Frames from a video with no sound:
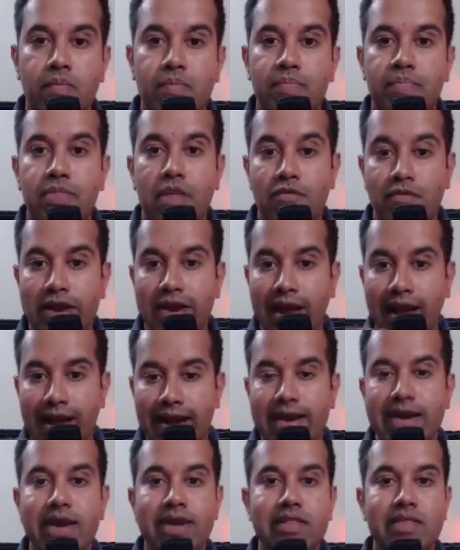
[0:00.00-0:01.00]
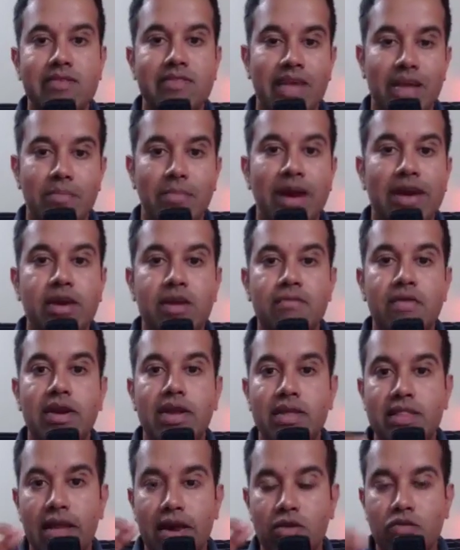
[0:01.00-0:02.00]
When I did the same activity,
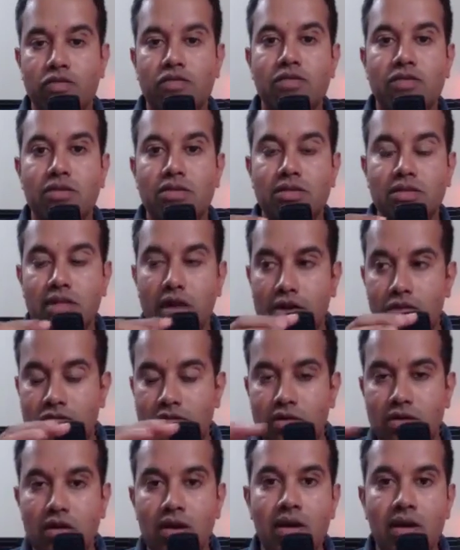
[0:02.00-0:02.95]
that was the